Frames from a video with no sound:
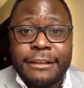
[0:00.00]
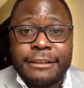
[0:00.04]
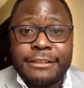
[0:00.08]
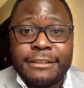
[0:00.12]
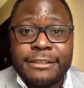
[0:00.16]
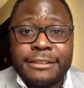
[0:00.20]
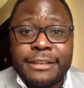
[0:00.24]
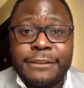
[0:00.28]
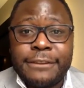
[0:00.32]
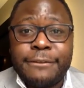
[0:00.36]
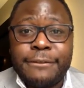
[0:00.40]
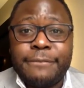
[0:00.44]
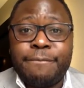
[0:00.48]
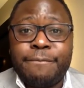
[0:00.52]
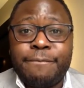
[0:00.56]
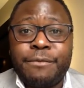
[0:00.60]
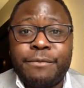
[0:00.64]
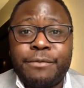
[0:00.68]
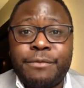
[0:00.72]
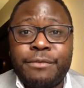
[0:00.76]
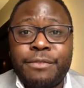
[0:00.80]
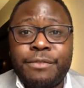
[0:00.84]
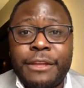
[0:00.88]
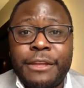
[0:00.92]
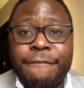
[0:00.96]
Because they do,
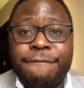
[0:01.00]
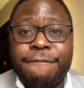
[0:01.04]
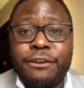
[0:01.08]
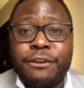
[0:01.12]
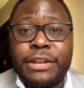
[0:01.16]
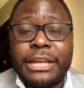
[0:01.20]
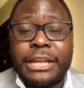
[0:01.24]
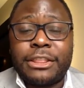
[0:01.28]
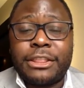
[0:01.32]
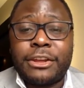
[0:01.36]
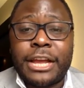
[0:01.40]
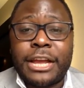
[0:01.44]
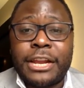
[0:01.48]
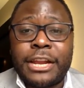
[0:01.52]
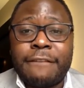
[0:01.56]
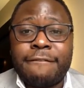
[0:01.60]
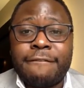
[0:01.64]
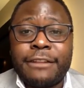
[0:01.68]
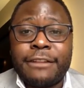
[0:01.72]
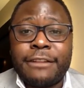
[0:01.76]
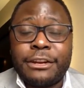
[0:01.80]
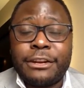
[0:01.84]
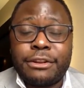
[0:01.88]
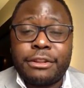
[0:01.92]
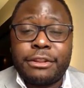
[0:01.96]
they feel like they're kind
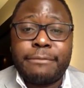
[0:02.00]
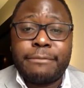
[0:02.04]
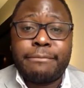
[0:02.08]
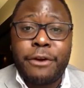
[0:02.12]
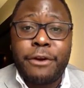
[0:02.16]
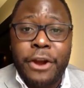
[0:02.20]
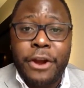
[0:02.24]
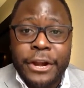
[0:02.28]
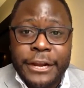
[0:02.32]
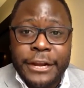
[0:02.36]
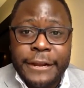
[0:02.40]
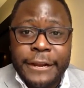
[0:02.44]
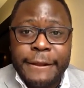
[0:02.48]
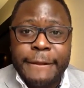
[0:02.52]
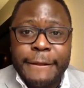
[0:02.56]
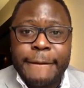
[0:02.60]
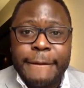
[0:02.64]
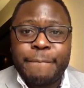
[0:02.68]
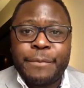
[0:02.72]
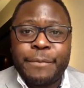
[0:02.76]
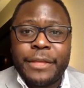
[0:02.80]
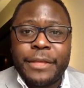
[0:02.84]
of late to the party,